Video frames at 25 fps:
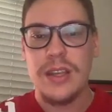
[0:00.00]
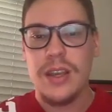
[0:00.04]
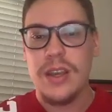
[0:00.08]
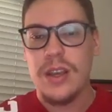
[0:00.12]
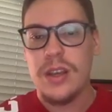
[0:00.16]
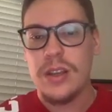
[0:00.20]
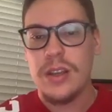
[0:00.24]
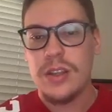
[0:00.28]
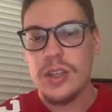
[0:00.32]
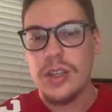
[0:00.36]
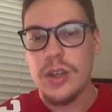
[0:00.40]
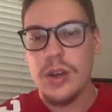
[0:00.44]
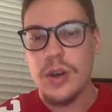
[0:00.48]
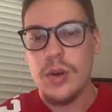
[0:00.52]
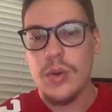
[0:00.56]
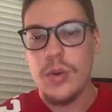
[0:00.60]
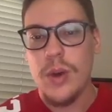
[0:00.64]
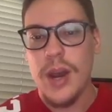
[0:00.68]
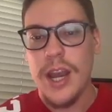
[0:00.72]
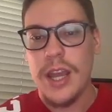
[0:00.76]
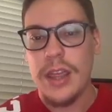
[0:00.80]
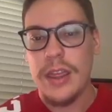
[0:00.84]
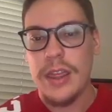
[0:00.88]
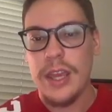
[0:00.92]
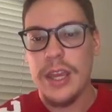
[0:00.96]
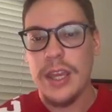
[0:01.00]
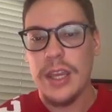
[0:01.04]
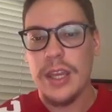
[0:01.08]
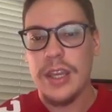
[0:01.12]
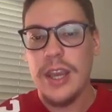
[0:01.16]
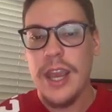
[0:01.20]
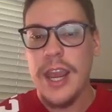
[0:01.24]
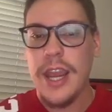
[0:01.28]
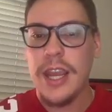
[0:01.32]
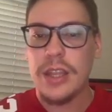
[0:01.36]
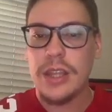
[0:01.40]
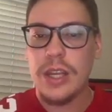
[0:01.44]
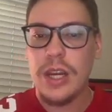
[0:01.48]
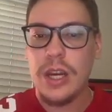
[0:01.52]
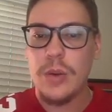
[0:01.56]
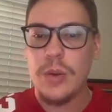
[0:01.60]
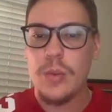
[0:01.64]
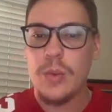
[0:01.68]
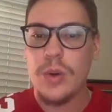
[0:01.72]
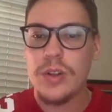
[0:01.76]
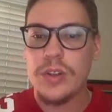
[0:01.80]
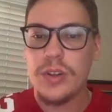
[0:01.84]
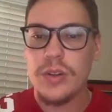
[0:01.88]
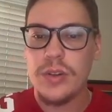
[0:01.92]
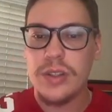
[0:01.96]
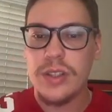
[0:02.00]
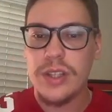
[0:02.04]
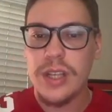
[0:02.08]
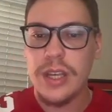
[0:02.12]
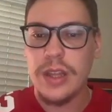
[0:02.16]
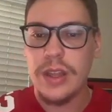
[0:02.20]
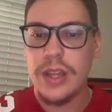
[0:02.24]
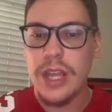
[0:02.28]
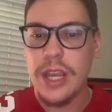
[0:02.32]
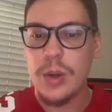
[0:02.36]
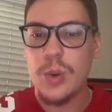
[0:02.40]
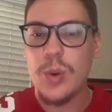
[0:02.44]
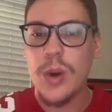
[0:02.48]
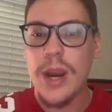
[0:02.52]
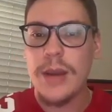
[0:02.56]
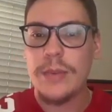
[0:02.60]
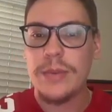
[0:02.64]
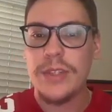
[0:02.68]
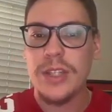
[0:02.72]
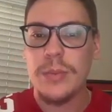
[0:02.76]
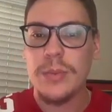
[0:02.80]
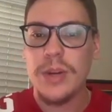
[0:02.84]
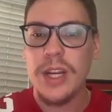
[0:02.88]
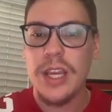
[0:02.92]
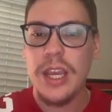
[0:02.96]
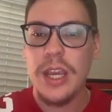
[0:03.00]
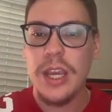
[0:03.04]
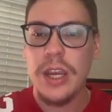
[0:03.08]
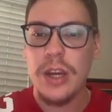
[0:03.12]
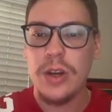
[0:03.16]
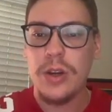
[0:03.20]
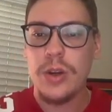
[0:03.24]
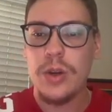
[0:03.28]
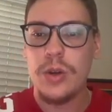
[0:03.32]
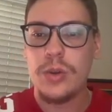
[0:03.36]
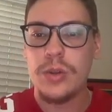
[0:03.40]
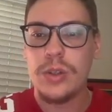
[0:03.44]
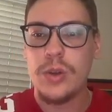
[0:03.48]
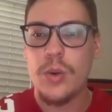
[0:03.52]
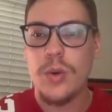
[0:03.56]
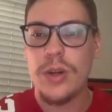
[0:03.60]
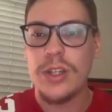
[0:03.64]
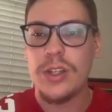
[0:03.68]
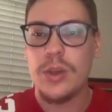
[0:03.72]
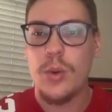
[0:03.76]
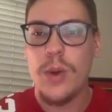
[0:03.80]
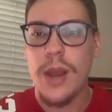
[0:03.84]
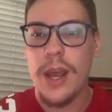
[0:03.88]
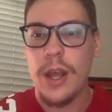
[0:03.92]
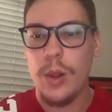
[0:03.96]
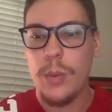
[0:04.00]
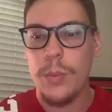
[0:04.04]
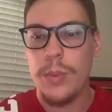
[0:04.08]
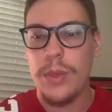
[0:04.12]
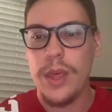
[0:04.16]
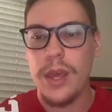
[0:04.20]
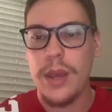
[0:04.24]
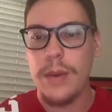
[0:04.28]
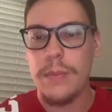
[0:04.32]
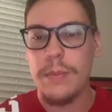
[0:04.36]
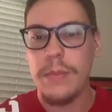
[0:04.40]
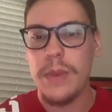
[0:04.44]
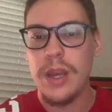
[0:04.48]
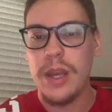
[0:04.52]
So I think Anthony Richardson, they grab somebody here who's going to help them